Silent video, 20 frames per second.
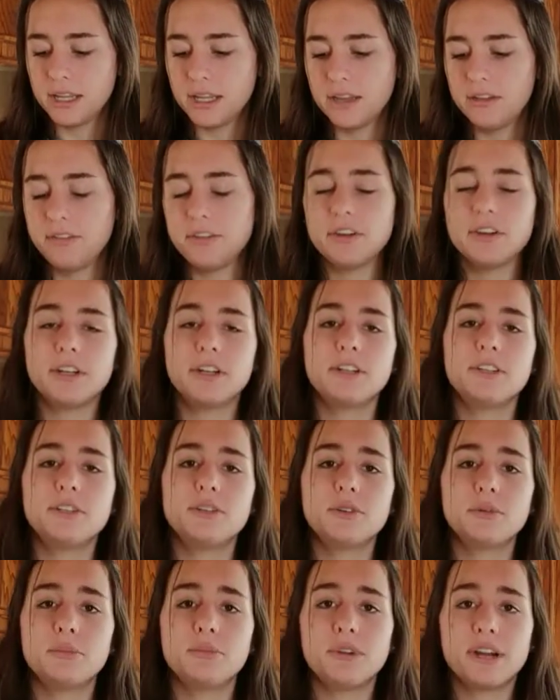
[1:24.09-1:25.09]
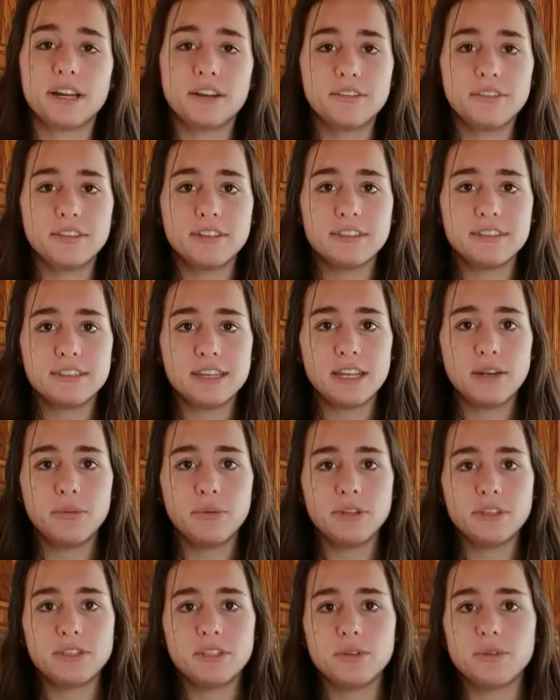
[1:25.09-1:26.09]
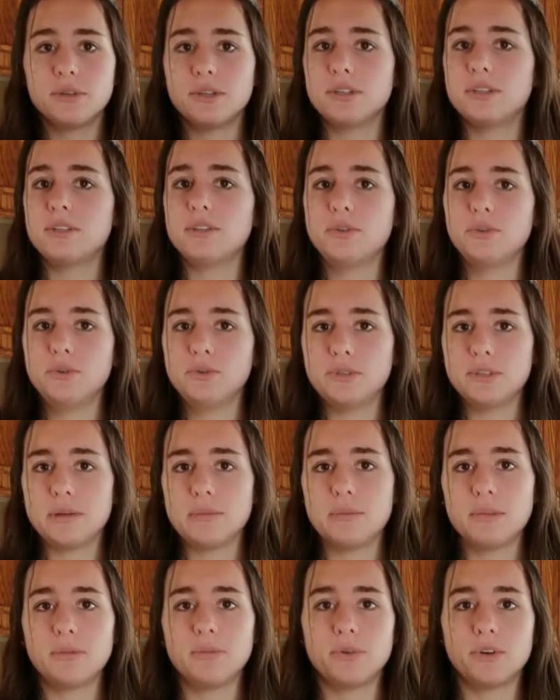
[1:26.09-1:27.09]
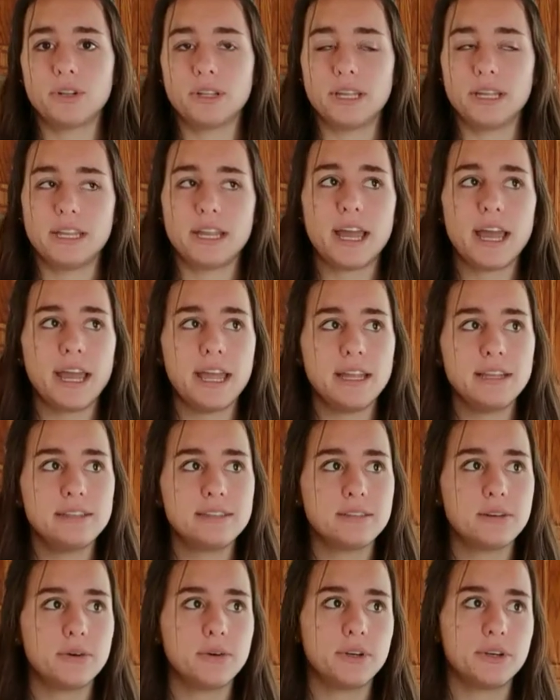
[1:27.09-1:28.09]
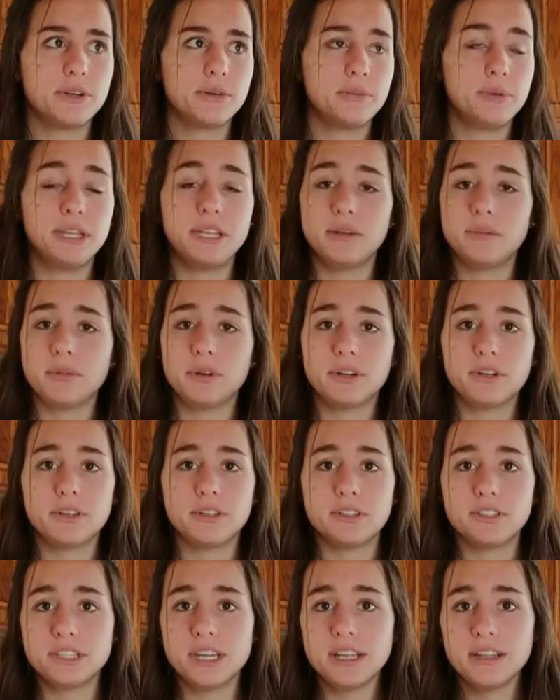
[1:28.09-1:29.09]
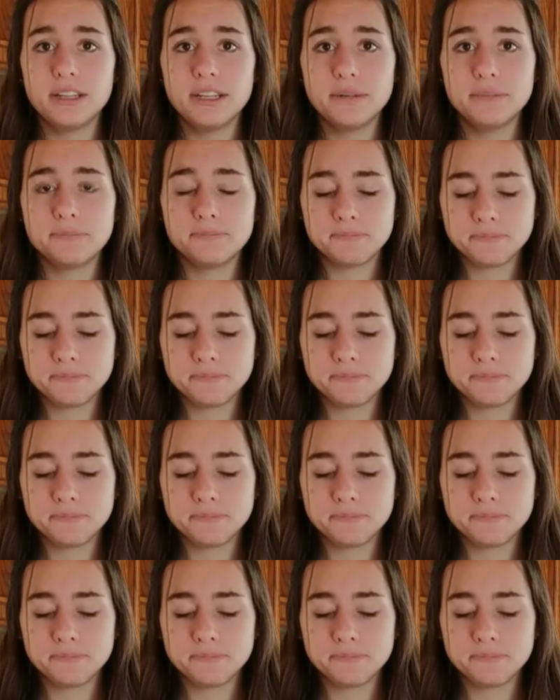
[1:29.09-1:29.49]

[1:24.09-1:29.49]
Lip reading: If you're going to do a breakfast sandwich, you could do something more like eggs or peanut butter and jelly.